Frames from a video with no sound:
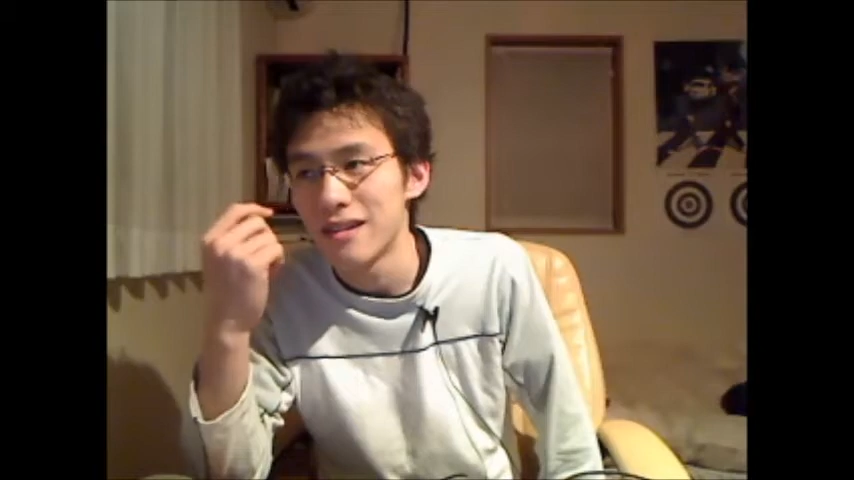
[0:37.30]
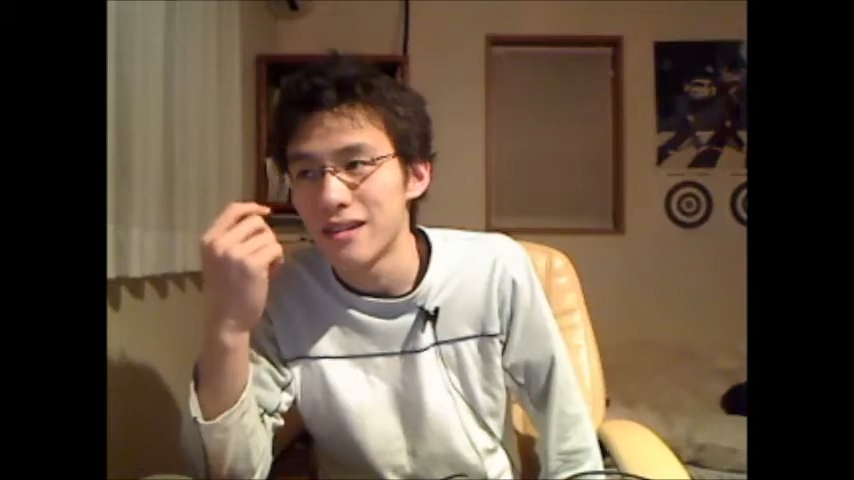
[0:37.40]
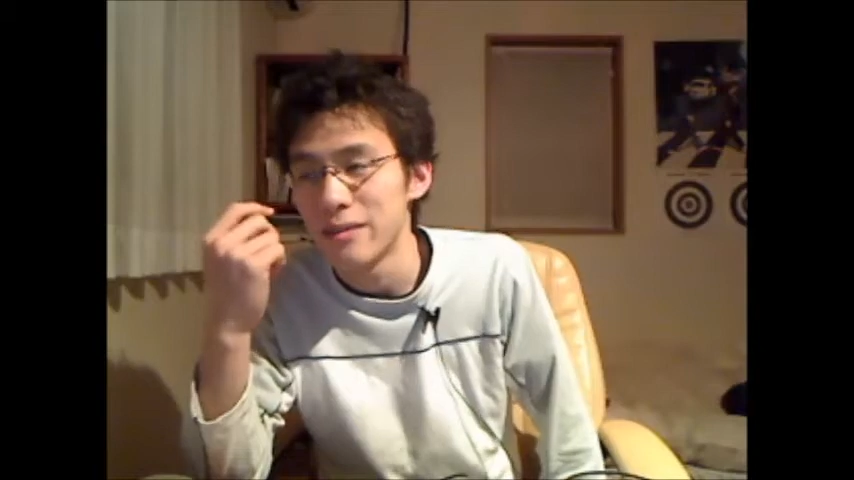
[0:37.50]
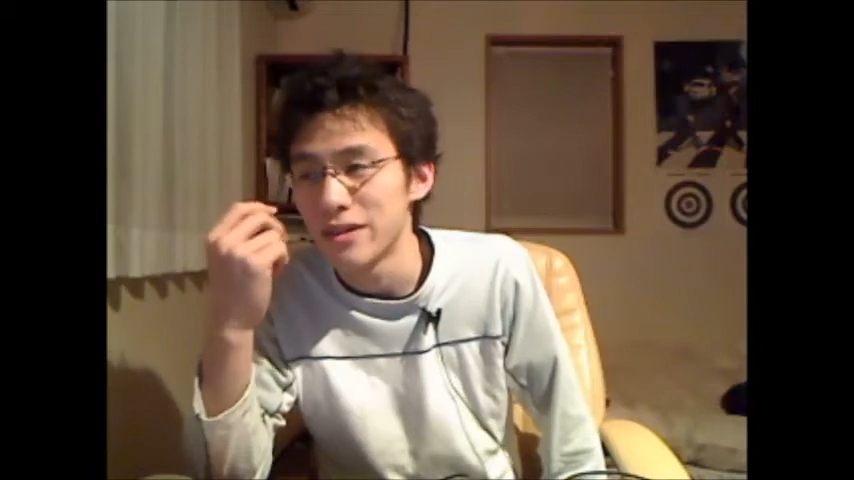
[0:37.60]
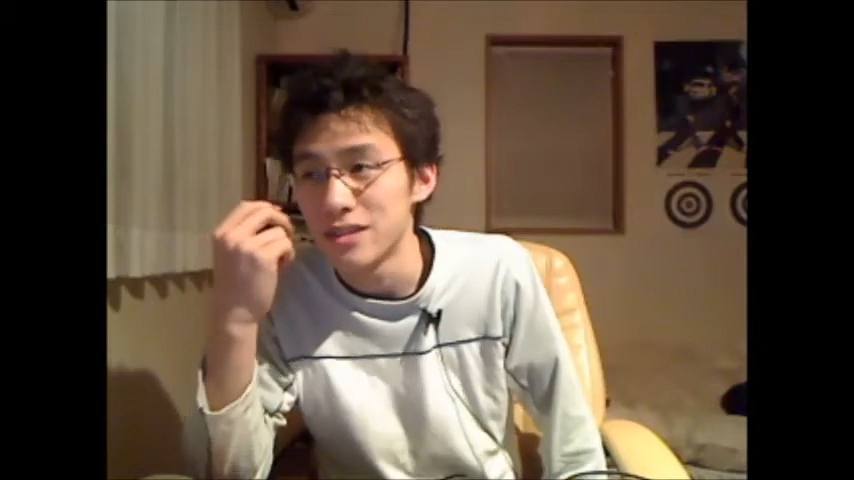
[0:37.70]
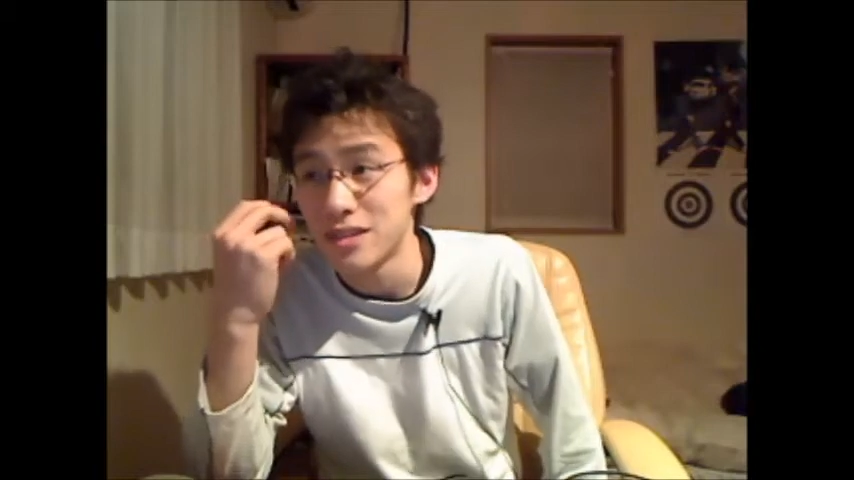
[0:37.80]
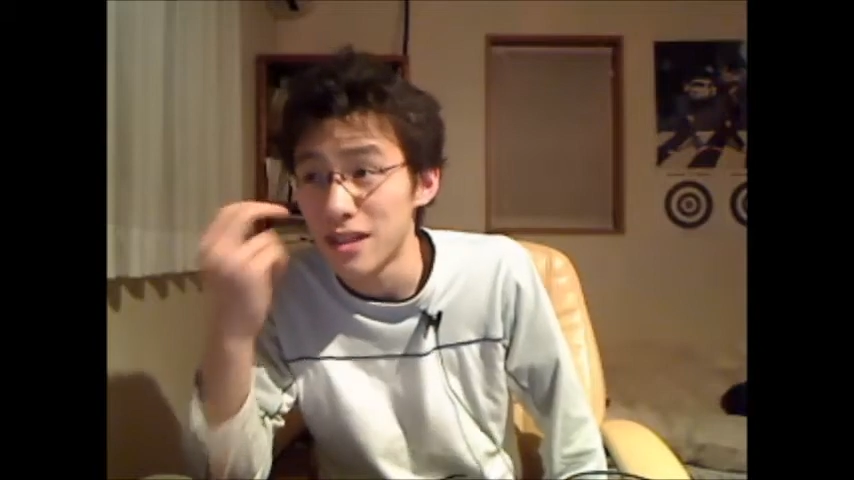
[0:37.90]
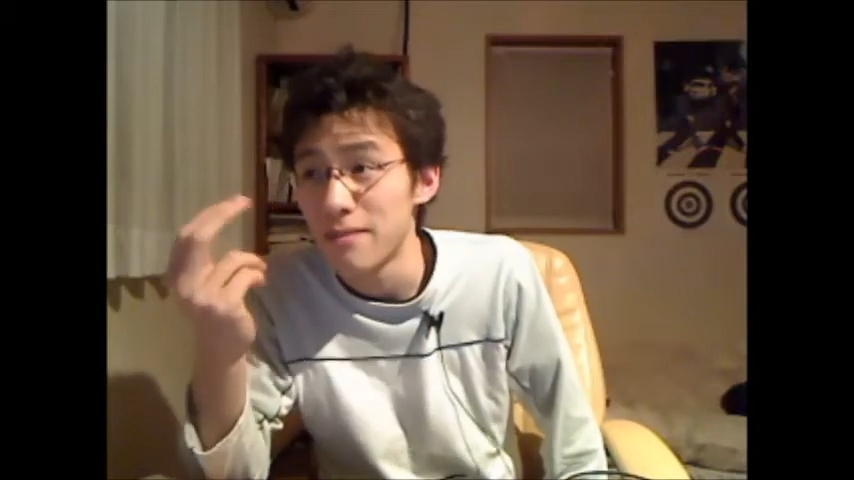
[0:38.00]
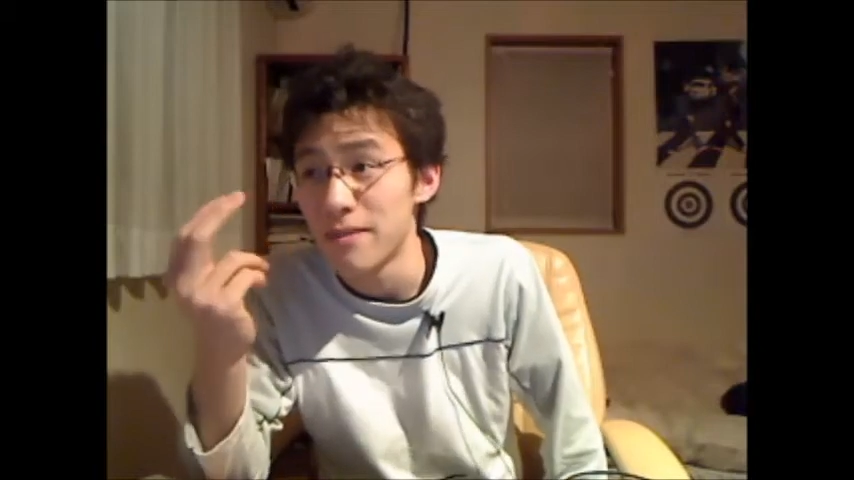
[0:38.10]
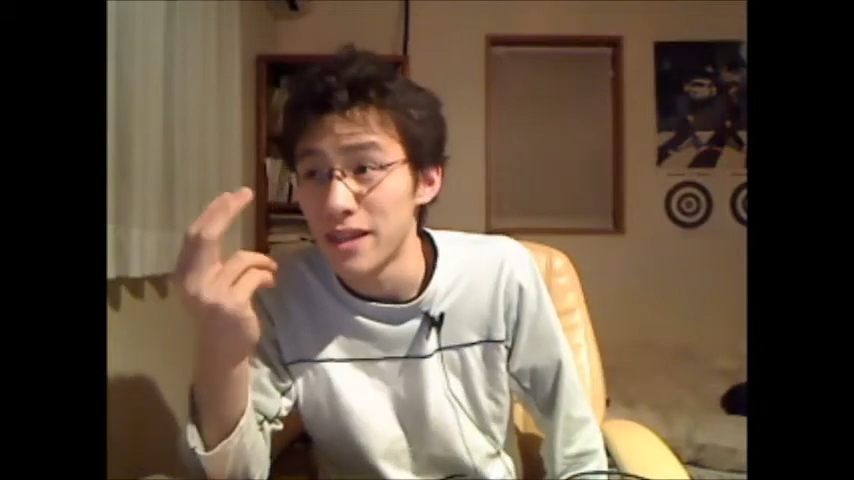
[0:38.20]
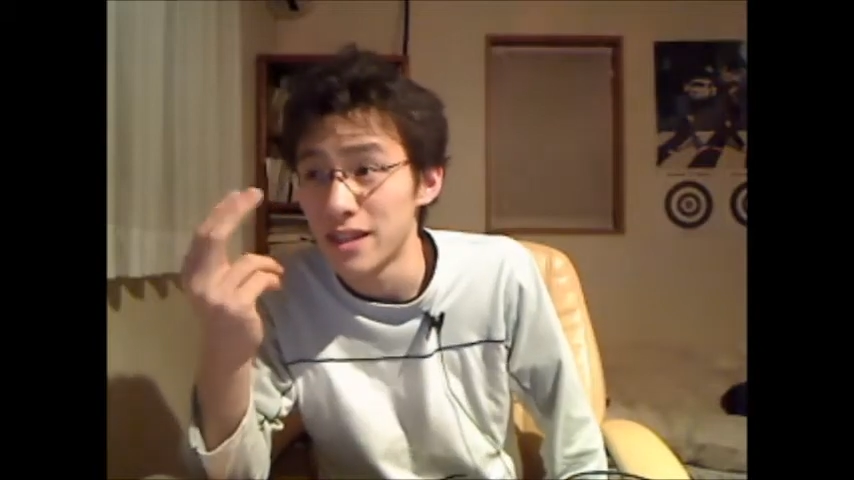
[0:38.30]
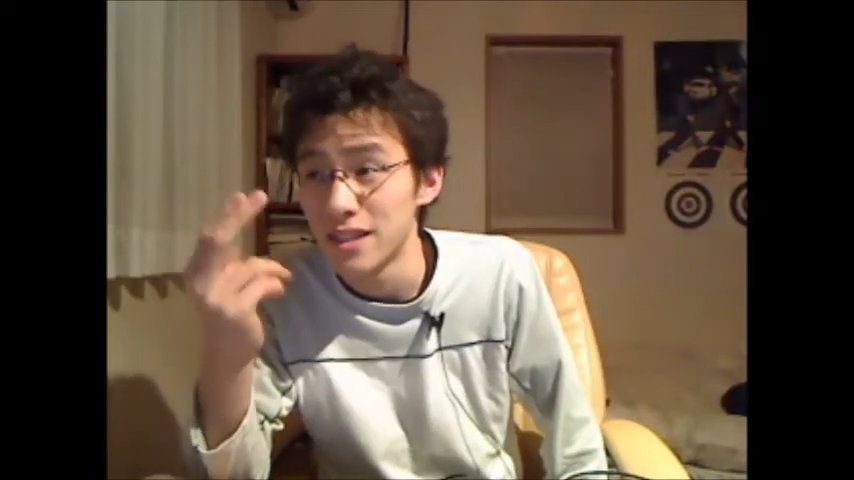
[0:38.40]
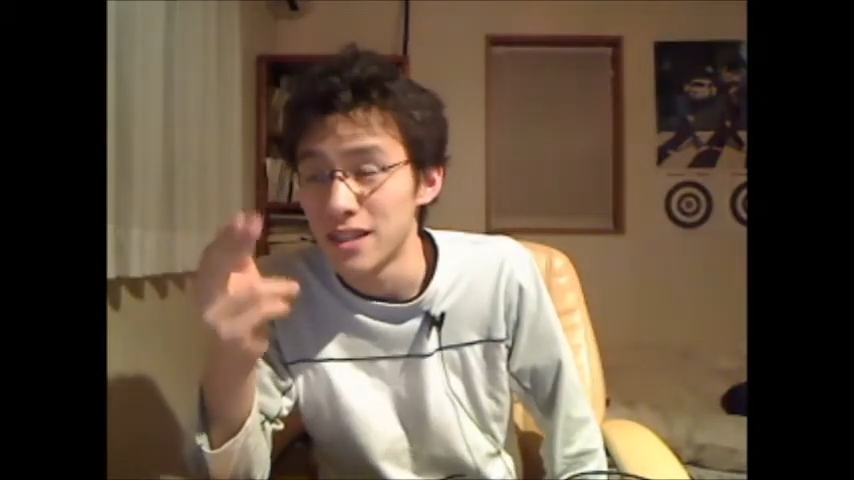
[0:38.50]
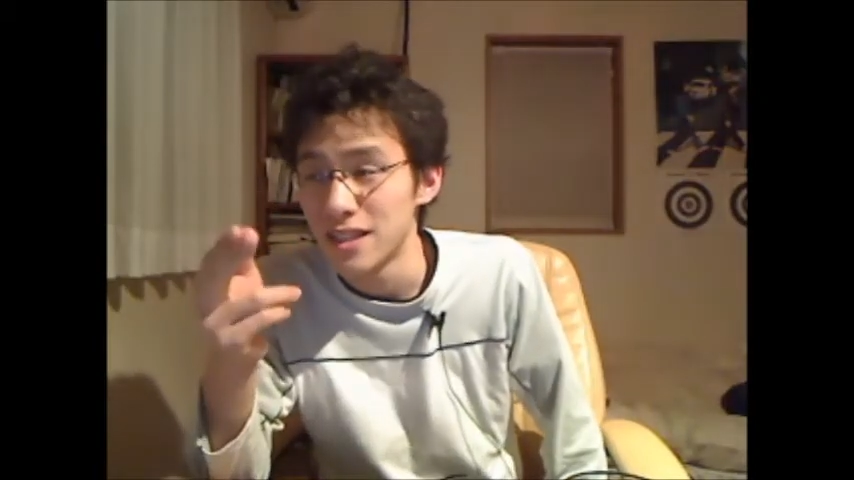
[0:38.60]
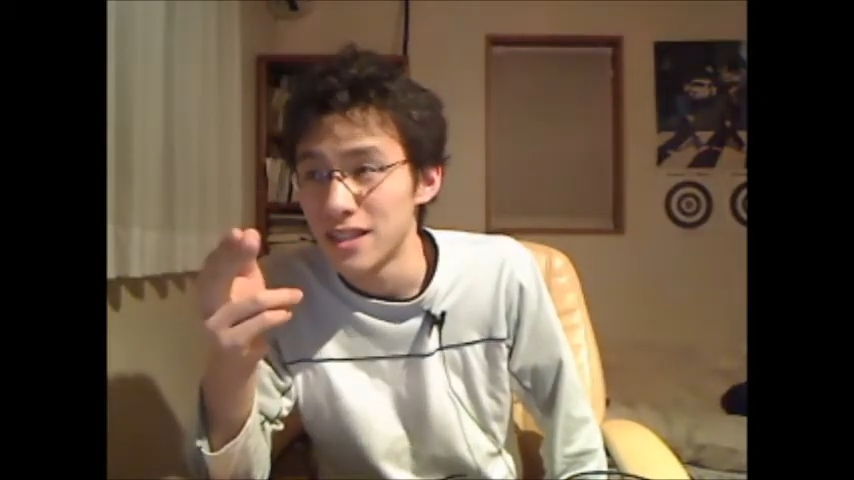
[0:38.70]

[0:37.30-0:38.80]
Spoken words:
about something